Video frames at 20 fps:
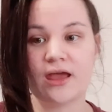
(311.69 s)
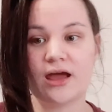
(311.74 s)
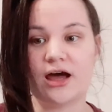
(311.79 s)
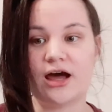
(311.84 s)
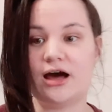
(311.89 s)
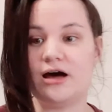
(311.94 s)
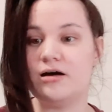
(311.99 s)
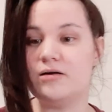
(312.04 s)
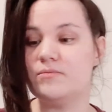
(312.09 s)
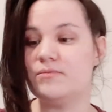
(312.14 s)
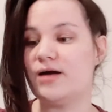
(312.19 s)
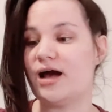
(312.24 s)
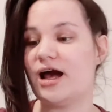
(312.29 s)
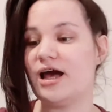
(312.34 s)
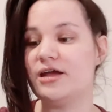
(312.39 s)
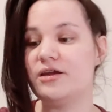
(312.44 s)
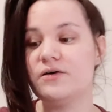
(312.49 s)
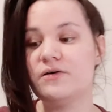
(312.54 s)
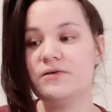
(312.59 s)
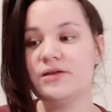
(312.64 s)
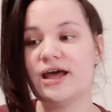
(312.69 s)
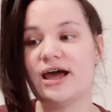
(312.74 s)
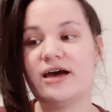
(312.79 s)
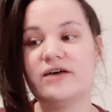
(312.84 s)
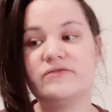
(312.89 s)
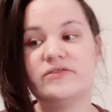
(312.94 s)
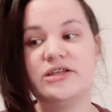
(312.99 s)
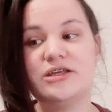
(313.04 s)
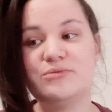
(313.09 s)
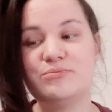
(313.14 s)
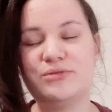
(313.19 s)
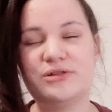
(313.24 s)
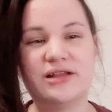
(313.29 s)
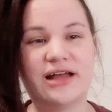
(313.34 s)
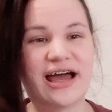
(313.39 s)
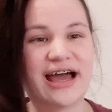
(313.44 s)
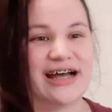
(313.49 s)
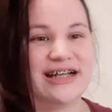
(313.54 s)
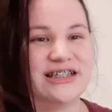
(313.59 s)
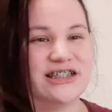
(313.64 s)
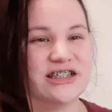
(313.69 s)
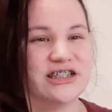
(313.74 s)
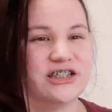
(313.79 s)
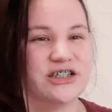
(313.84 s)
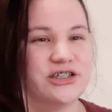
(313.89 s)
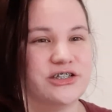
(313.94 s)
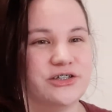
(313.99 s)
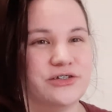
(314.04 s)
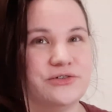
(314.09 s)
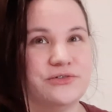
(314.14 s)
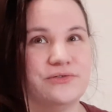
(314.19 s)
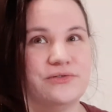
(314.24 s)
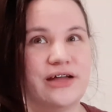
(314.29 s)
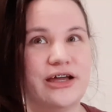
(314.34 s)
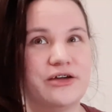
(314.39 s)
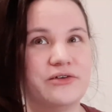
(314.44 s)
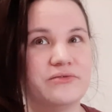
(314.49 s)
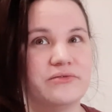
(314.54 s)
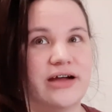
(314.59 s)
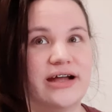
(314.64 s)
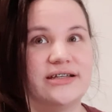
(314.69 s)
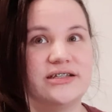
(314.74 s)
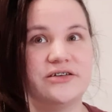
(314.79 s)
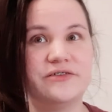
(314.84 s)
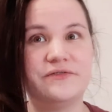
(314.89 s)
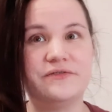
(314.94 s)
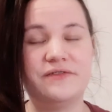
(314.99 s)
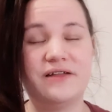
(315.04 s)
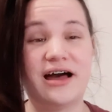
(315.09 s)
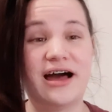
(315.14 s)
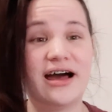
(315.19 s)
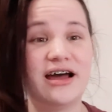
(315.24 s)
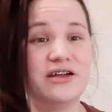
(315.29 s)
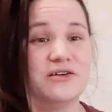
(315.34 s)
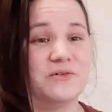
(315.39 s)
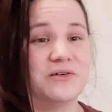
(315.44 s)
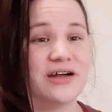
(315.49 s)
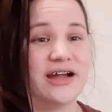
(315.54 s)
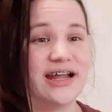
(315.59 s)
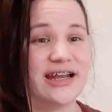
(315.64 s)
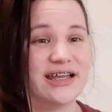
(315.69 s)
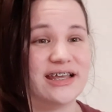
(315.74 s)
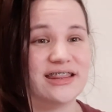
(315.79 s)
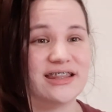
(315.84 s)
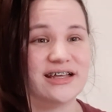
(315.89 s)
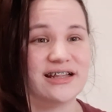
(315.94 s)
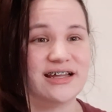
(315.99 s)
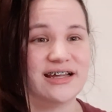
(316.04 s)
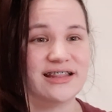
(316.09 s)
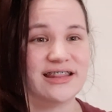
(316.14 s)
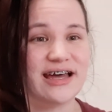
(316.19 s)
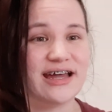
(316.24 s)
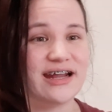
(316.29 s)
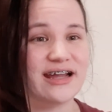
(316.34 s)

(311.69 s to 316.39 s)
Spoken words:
I don't have any plans to like rent a flat or anything like that.